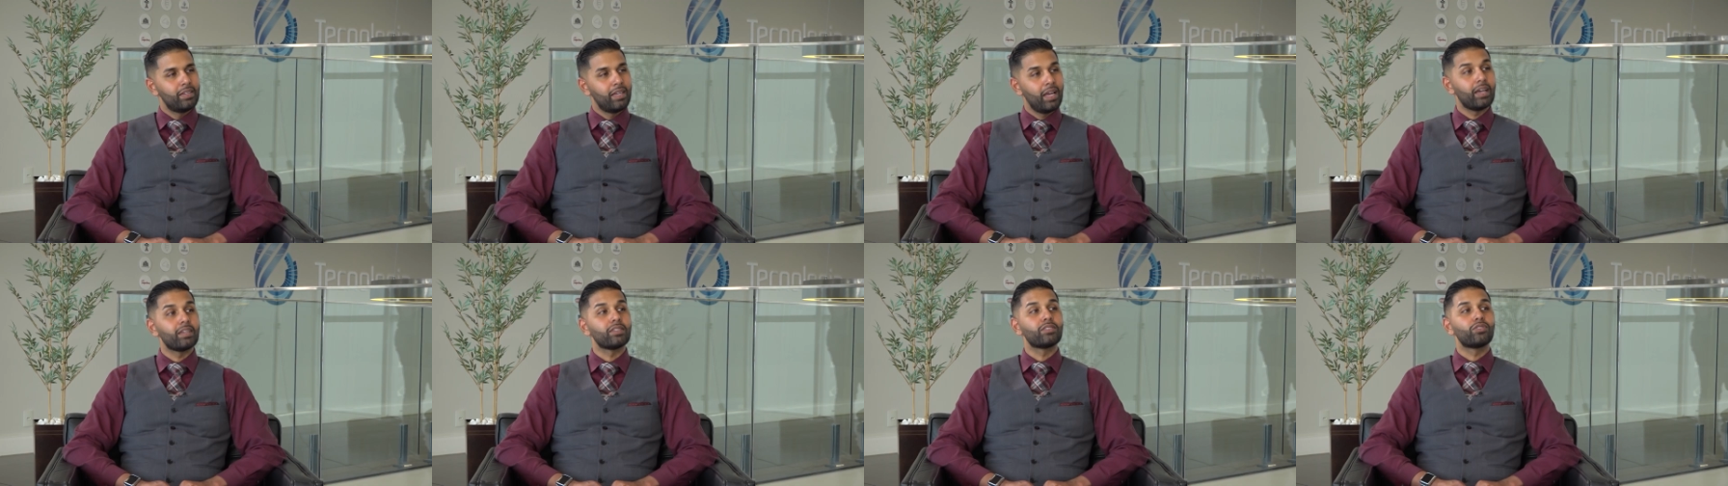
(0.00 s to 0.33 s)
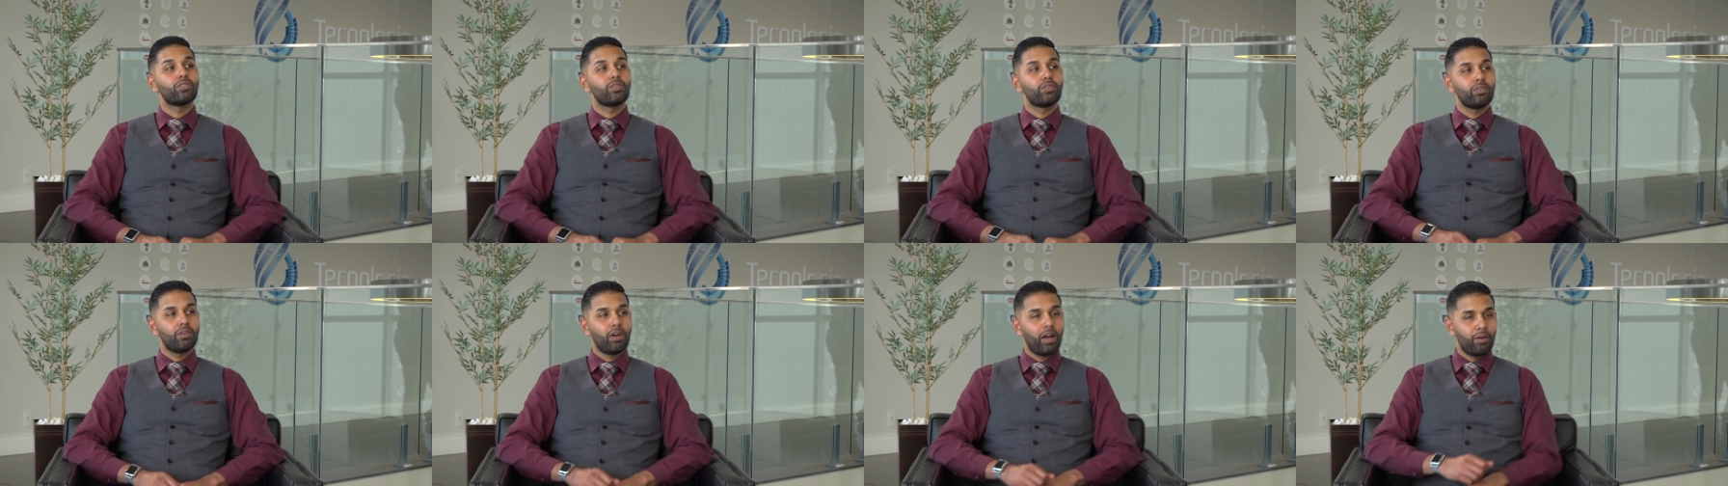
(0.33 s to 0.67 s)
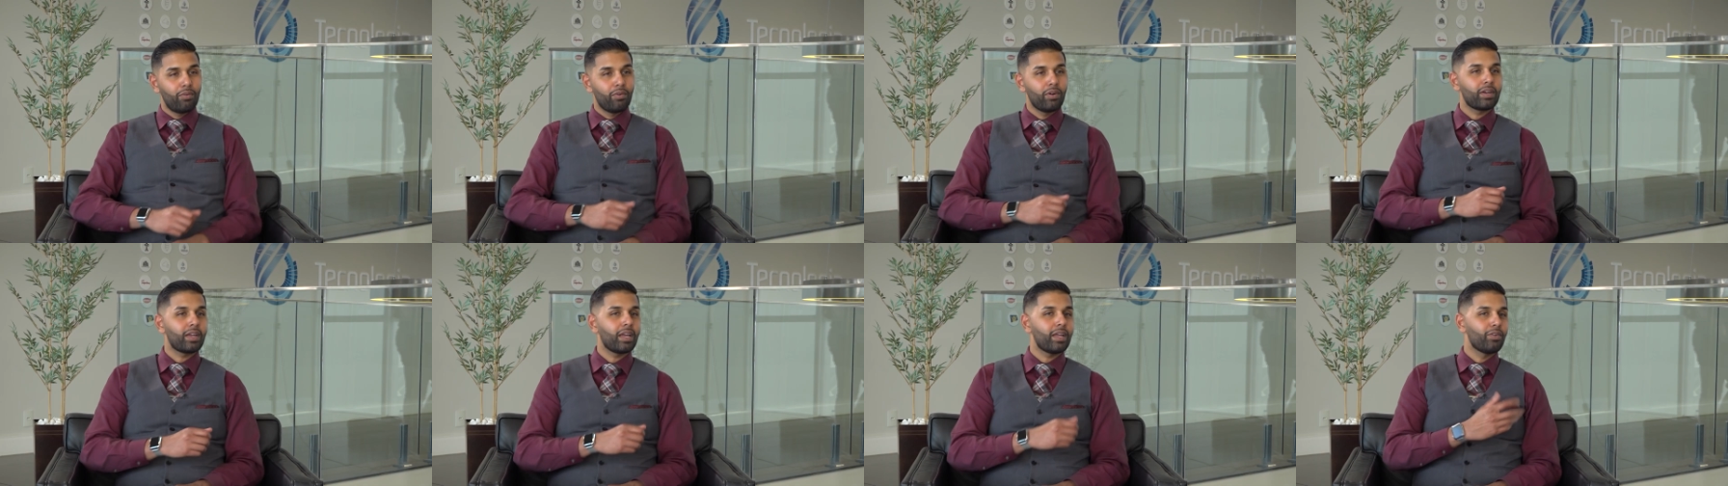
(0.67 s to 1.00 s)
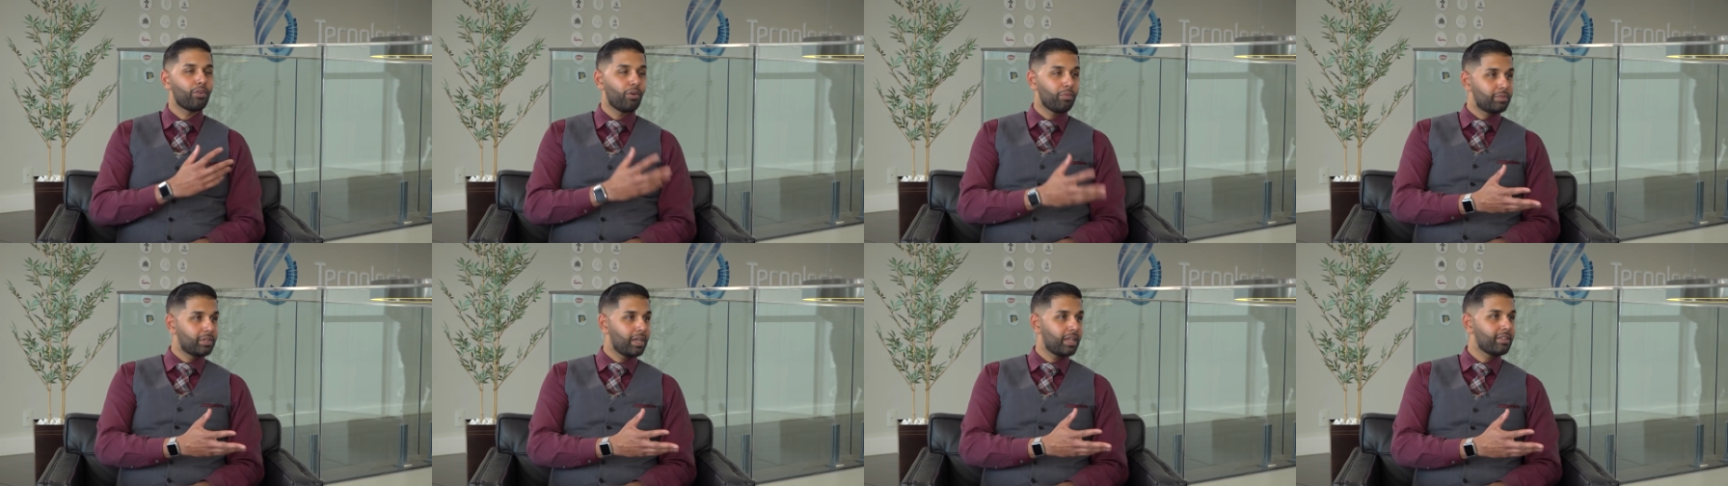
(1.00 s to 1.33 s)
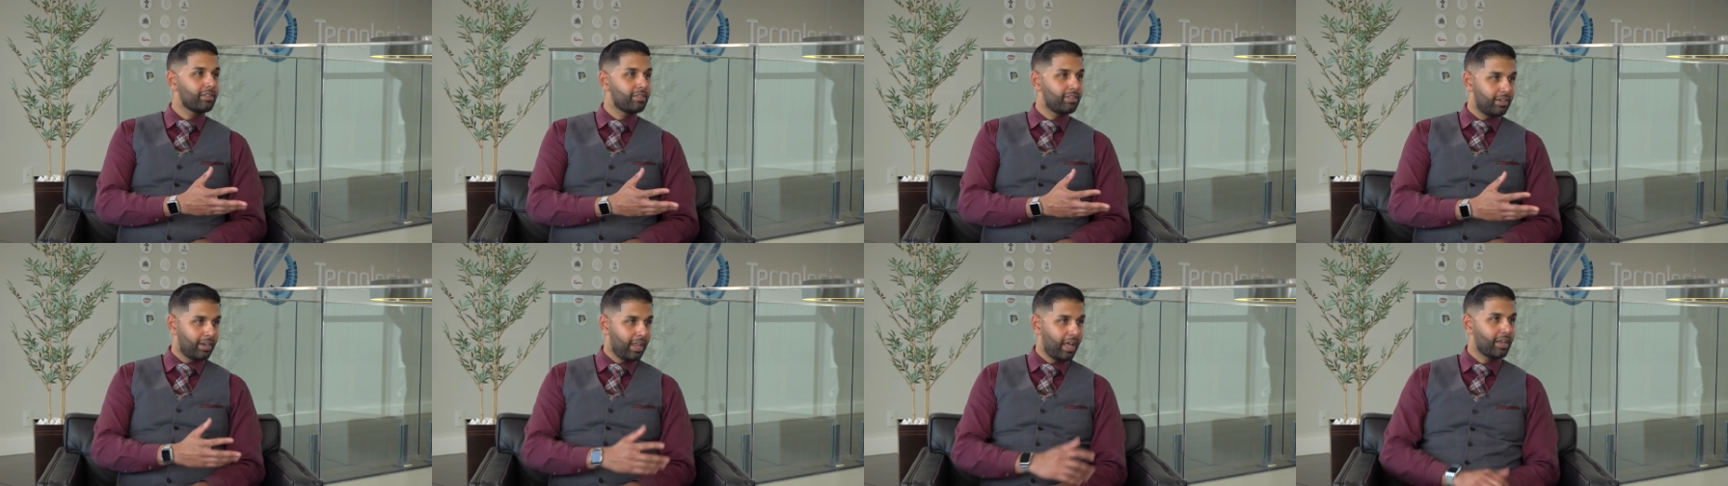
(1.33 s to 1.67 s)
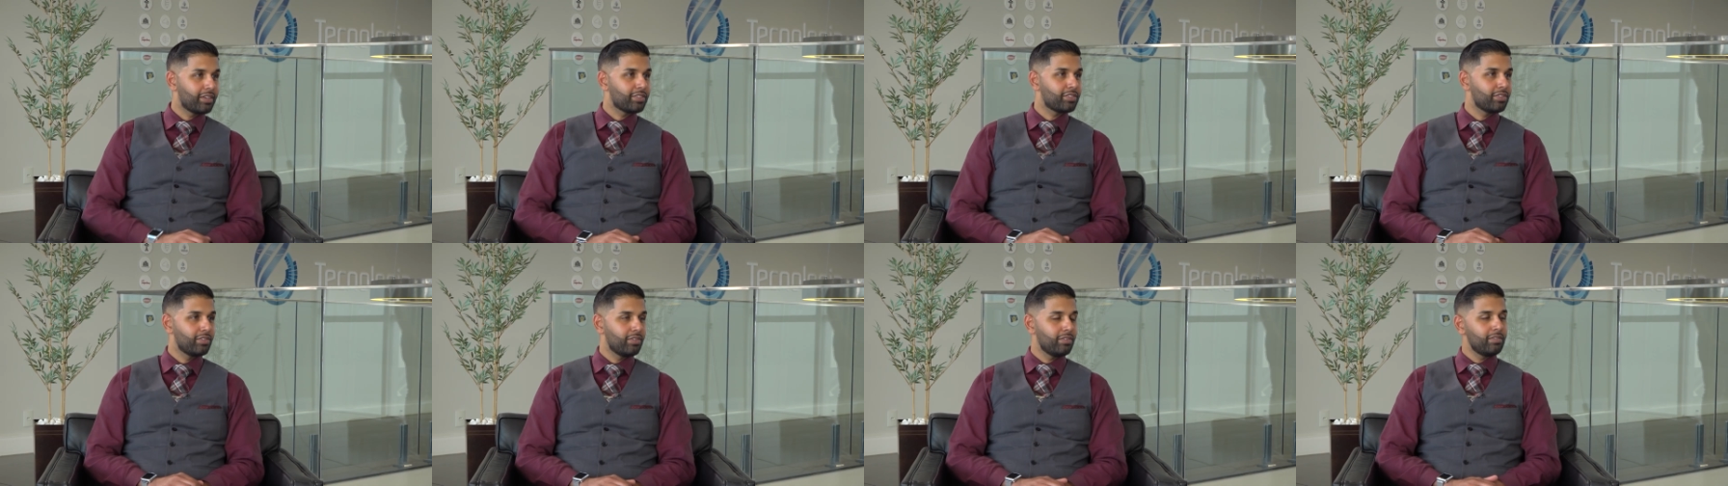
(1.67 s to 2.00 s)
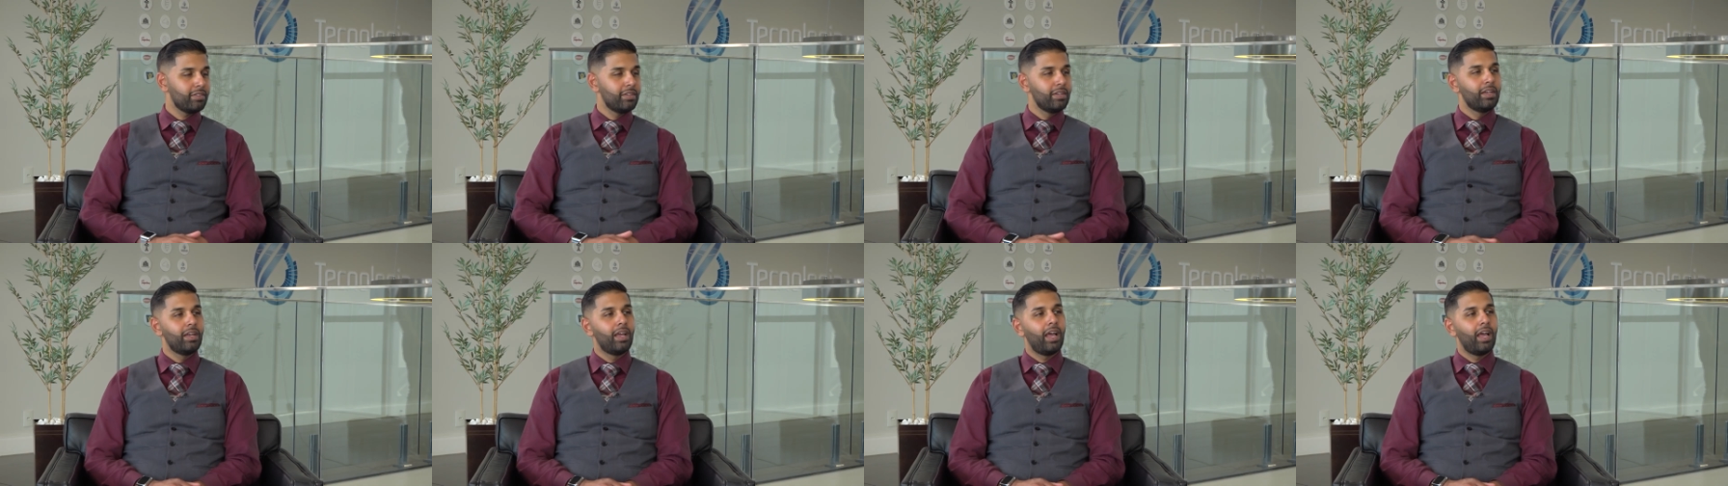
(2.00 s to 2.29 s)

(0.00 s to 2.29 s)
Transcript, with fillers: Yes, so I work at Hope Channel International